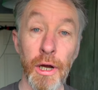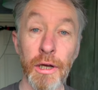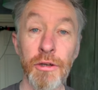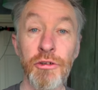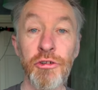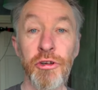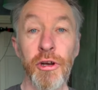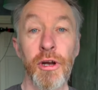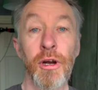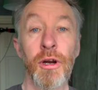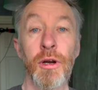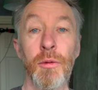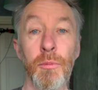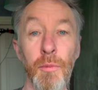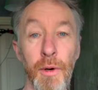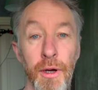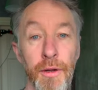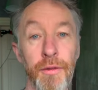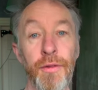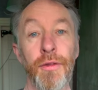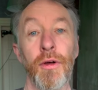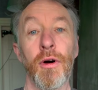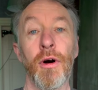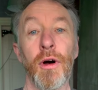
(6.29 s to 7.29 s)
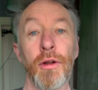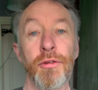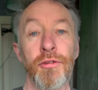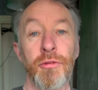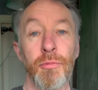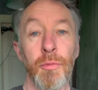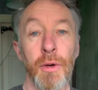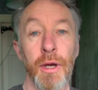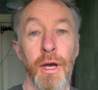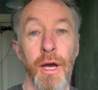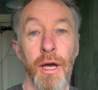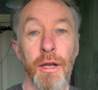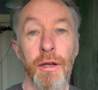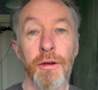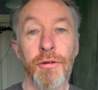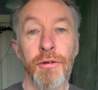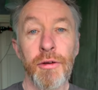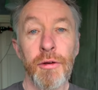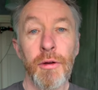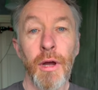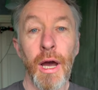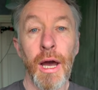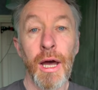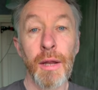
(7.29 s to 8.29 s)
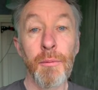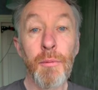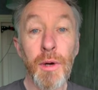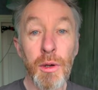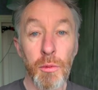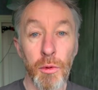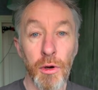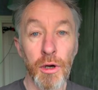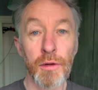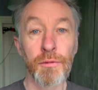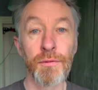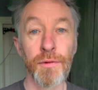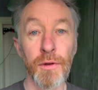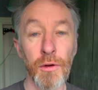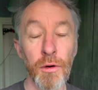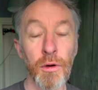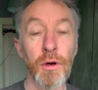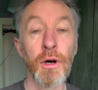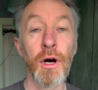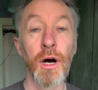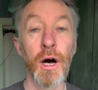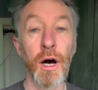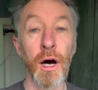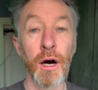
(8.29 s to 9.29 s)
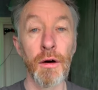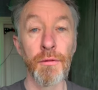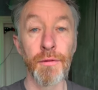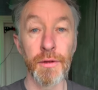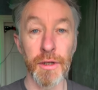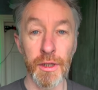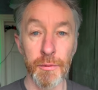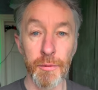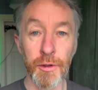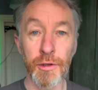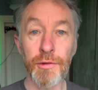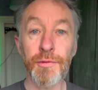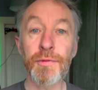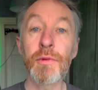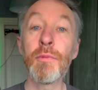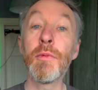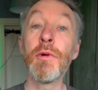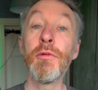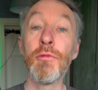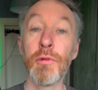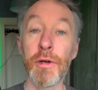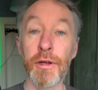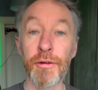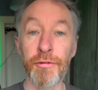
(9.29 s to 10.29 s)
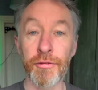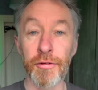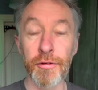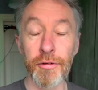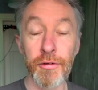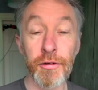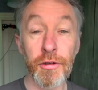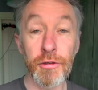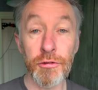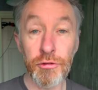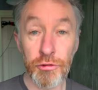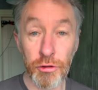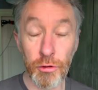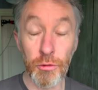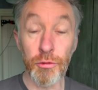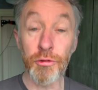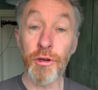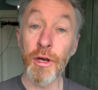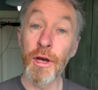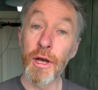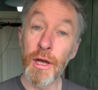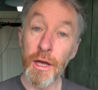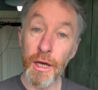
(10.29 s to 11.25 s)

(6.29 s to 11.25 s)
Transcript: I share my thoughts, my editing, and my workflow of an image from a recent shoot.